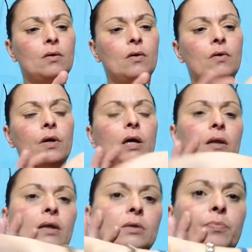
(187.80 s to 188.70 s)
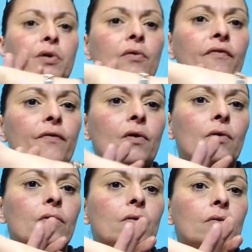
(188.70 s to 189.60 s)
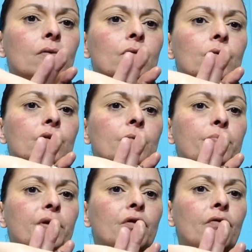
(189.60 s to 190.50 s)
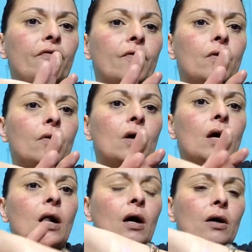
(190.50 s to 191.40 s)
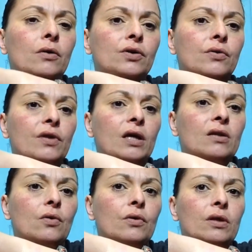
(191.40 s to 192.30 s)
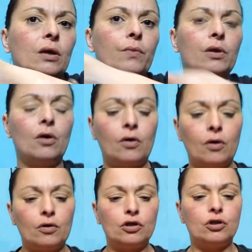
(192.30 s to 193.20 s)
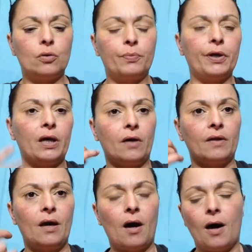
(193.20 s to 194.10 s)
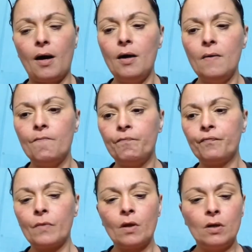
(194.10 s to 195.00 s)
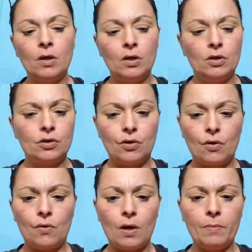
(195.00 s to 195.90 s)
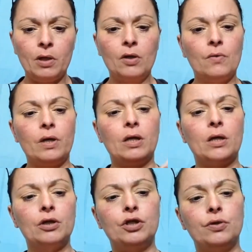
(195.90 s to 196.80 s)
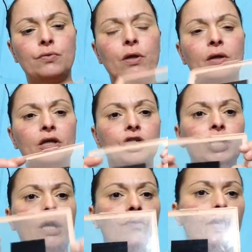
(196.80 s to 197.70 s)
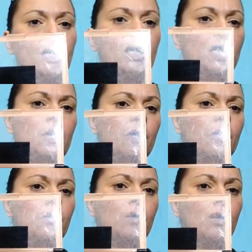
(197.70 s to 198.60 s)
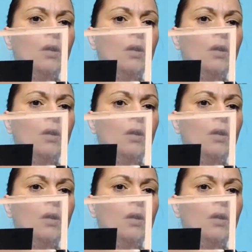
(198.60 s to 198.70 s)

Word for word: Oh yeah, that's beautiful. Those are beautiful. I also think though they would look so pretty on the eye. So I'm going to go into this shade right here.